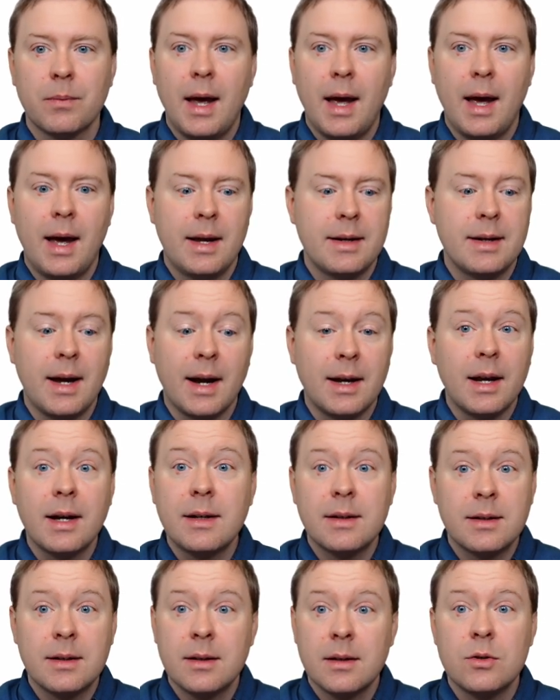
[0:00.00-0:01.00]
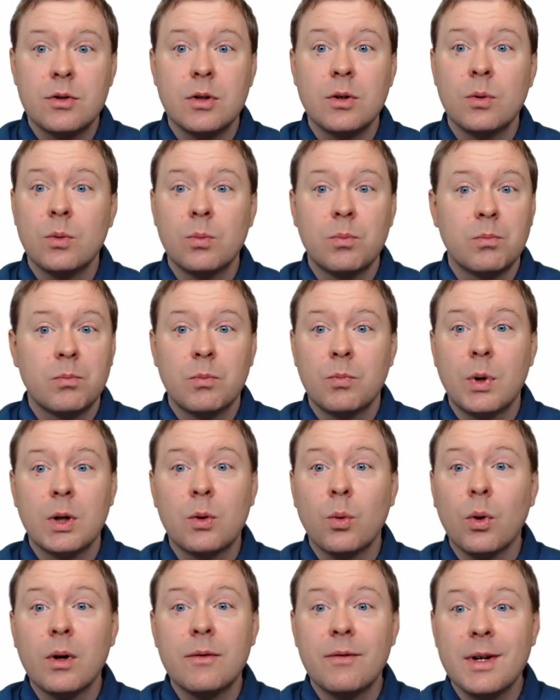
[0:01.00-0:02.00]
And I like to
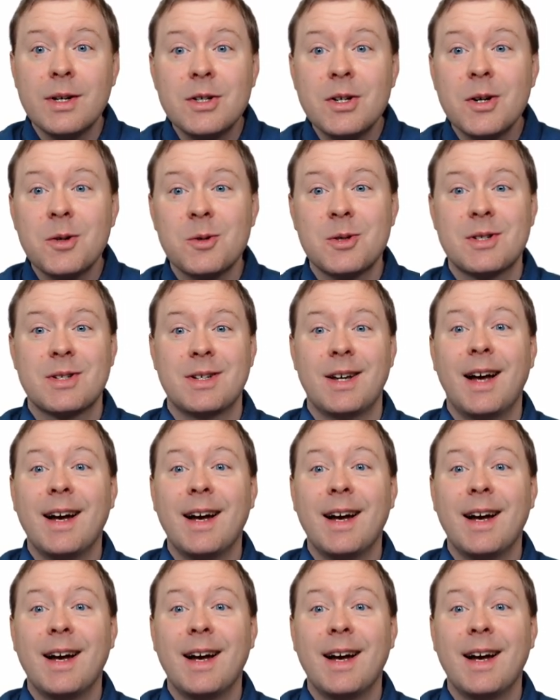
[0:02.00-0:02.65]
record videos,